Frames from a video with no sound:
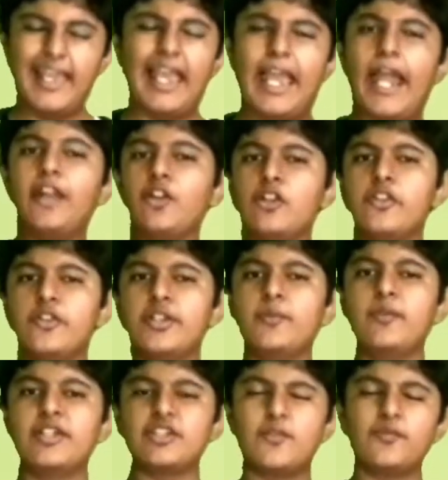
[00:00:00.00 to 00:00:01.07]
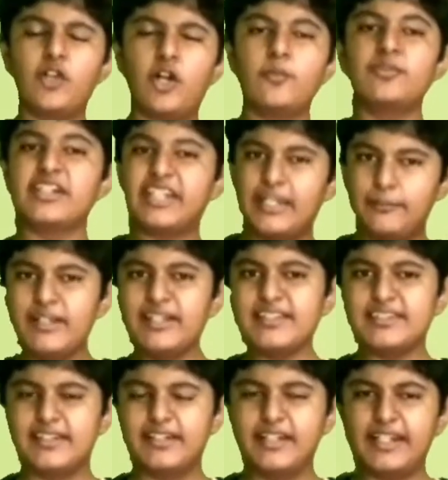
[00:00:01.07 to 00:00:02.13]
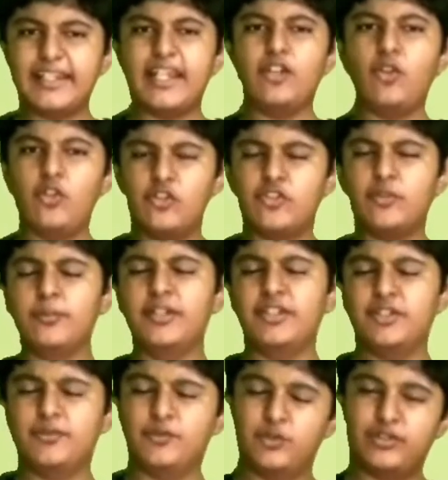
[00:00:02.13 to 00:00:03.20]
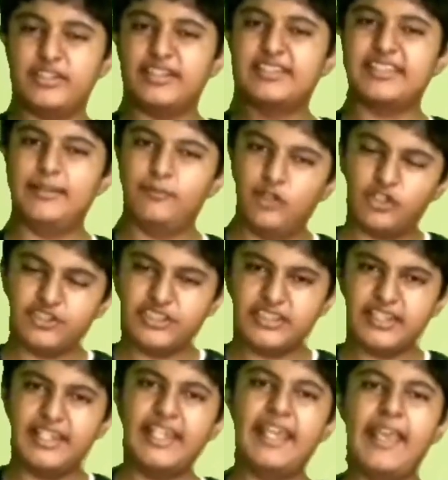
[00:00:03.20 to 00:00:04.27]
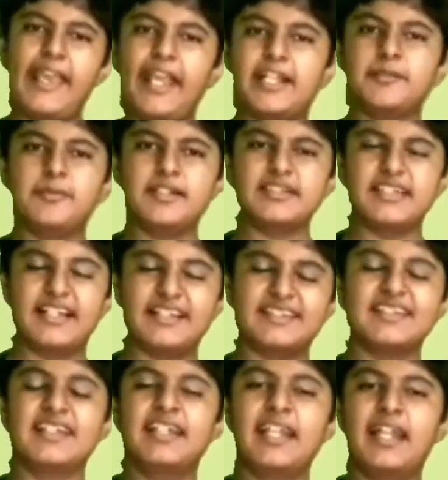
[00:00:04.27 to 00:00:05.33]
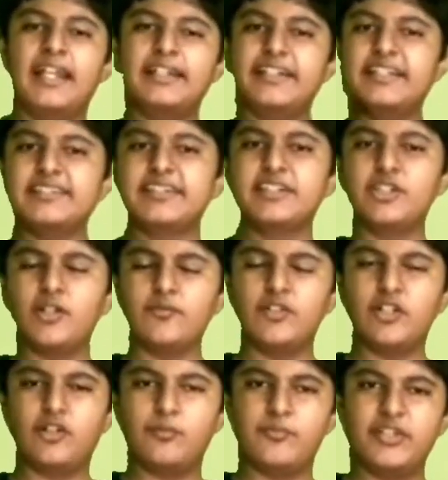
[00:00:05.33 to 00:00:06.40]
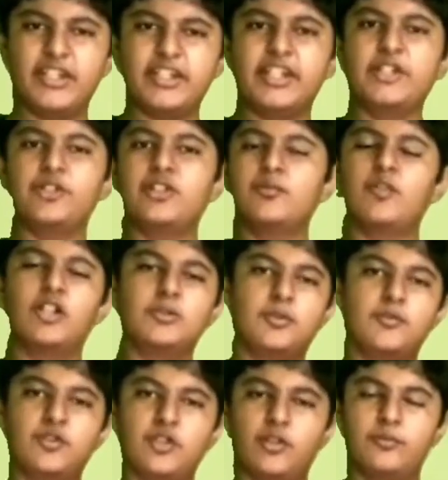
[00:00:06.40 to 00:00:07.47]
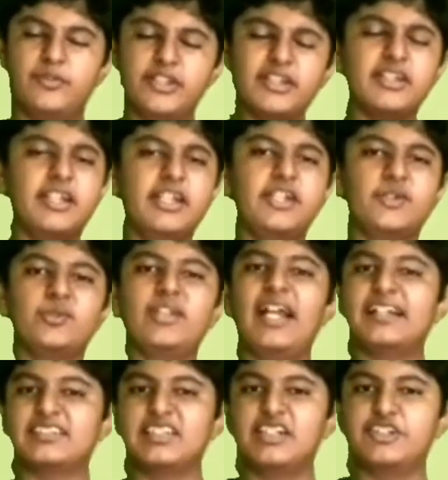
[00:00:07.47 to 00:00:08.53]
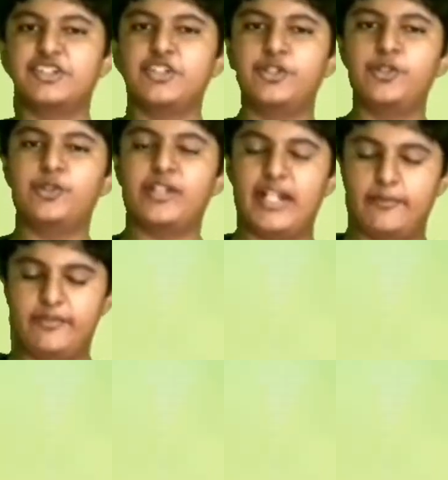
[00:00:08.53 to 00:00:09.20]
And also the weight of the object immersed in it can also be using the same logic, expressed as density of the object into the volume of the object into the acceleration due to gravity.